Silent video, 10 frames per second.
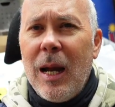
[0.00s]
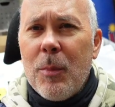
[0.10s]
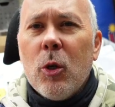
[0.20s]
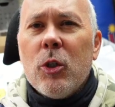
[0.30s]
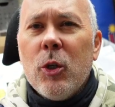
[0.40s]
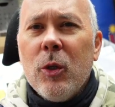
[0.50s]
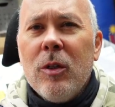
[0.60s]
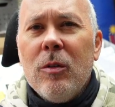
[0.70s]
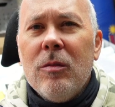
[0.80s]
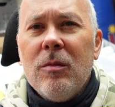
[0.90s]
I'm going to show
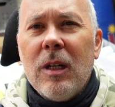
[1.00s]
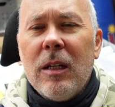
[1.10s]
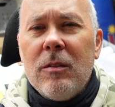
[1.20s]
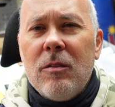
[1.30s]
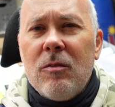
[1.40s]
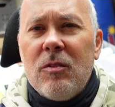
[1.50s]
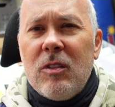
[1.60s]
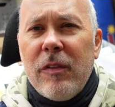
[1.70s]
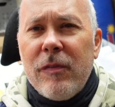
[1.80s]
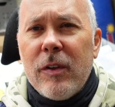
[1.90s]
you a
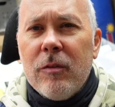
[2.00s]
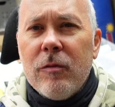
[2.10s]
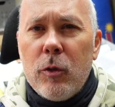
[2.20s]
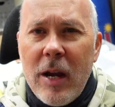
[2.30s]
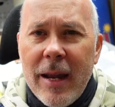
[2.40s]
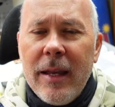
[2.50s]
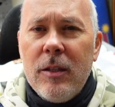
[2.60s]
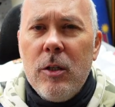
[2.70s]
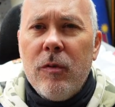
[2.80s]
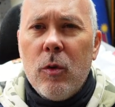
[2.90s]
different
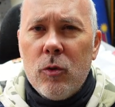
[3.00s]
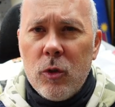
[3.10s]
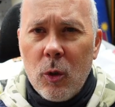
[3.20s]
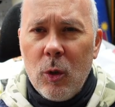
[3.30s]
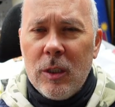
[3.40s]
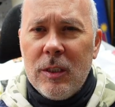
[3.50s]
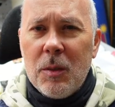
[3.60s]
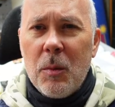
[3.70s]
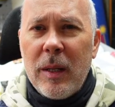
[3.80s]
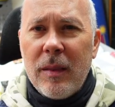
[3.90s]
variety of
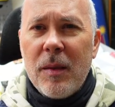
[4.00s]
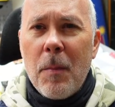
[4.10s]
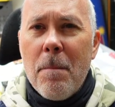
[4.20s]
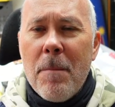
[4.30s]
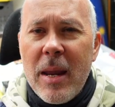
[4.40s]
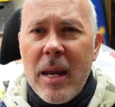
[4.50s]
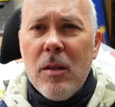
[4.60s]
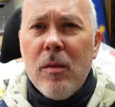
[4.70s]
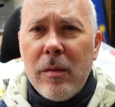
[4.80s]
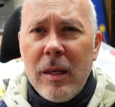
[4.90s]
controllers, but the
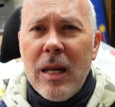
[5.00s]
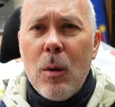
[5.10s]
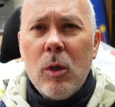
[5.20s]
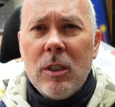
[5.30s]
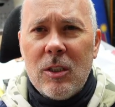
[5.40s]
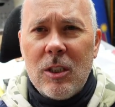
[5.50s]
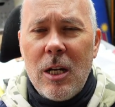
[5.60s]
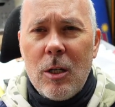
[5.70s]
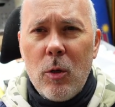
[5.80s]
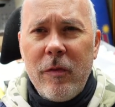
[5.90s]
main thing I want to
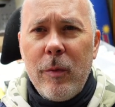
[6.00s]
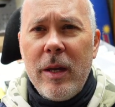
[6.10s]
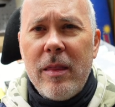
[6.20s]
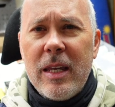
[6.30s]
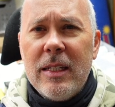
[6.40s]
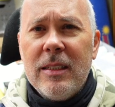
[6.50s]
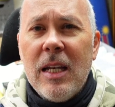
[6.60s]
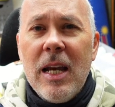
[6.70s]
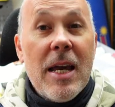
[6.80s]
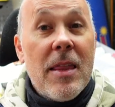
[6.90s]
start off with is
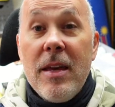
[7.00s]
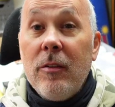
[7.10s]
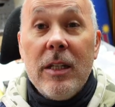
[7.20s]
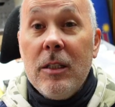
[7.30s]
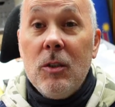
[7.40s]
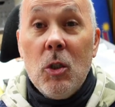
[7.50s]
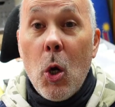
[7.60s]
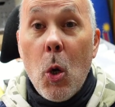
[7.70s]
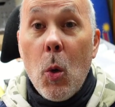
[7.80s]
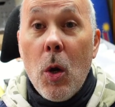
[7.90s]
there is
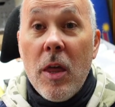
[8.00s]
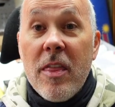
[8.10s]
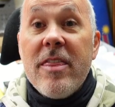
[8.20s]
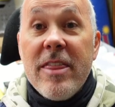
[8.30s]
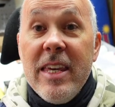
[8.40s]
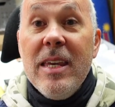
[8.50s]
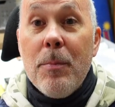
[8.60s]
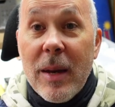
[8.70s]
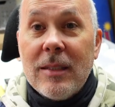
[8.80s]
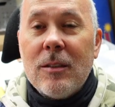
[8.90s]
no the
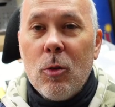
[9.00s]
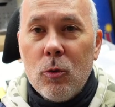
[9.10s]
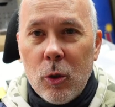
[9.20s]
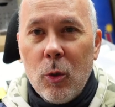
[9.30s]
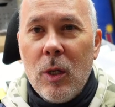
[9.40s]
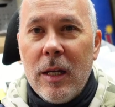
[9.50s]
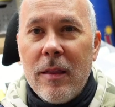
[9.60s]
best controller.